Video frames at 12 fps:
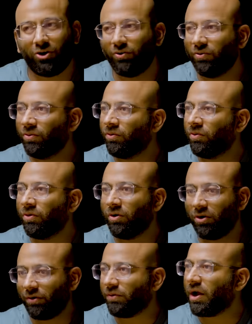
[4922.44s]
to
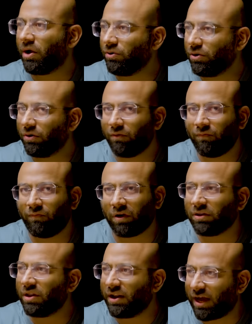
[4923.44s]
now
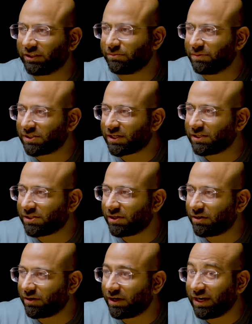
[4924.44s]
one of the largest biscuits
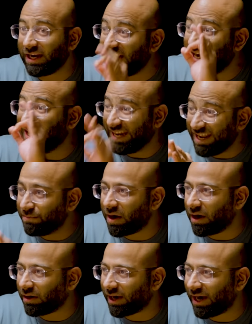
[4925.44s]
in
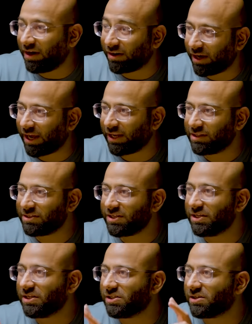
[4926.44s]
D-Mart and Reliance
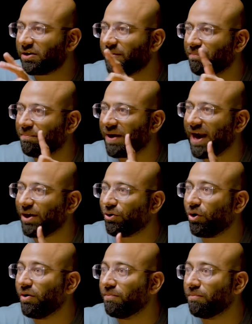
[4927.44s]
is a brand
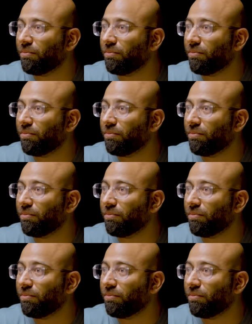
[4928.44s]
called